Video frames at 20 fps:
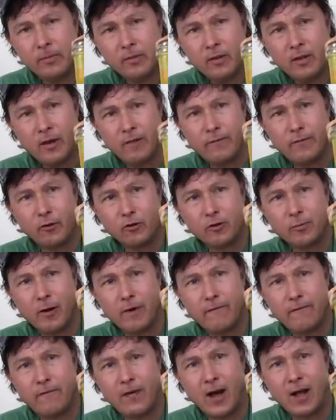I felt
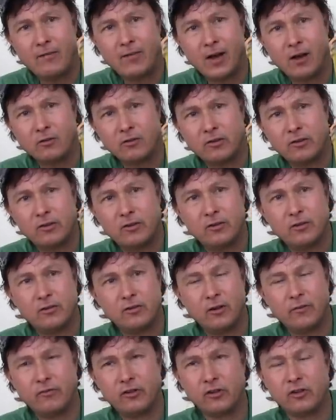about five ounces
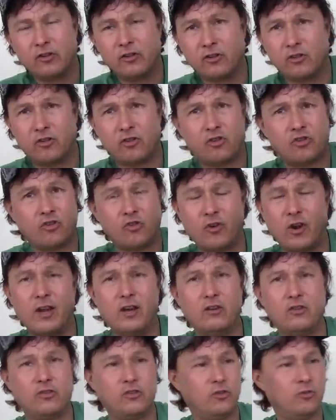of just
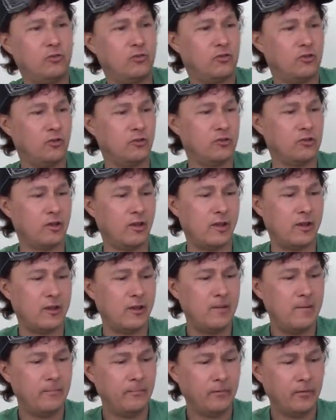straight juice. So it's
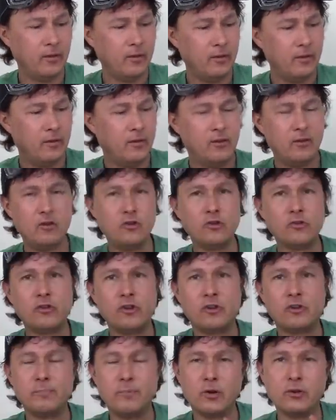like,
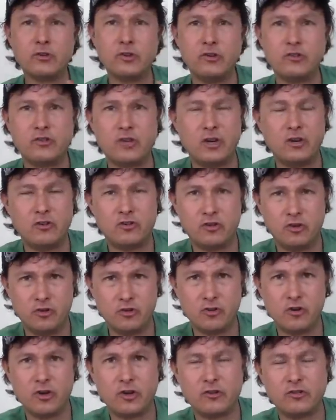usually it's mostly
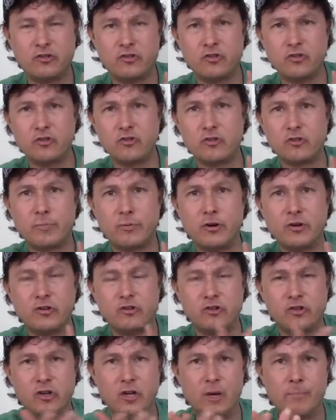ginger because ginger's pretty
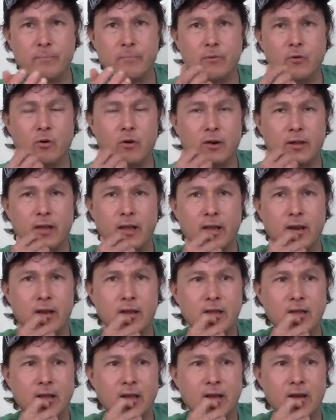cheap,
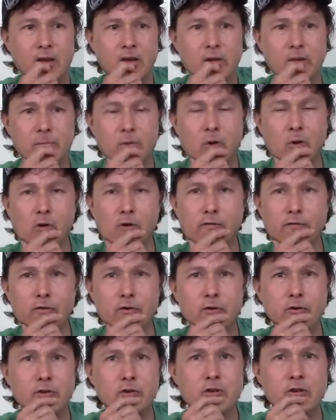organic at um, Whole
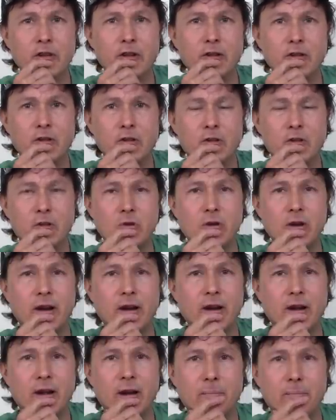Foods, like
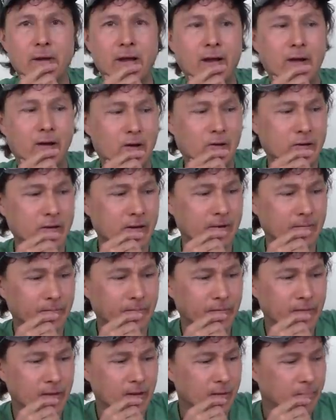$2.99 a pound.
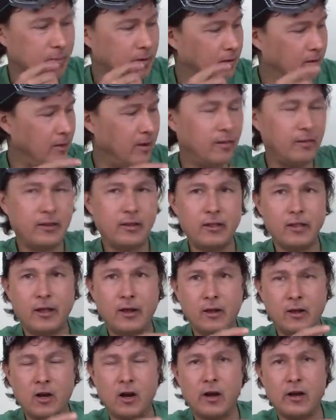But lately,
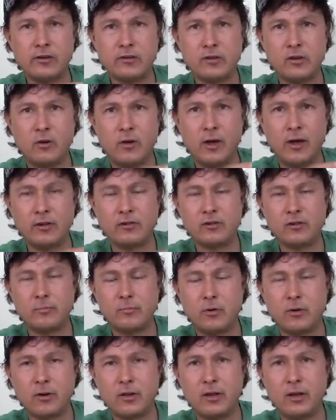like Costco had some
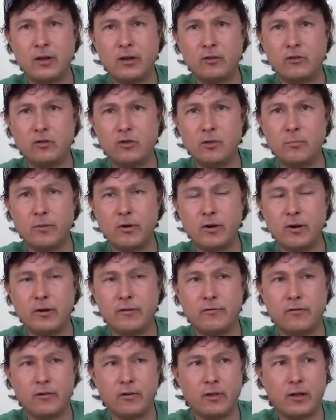organic turmeric
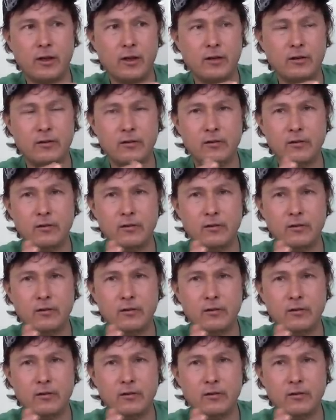for like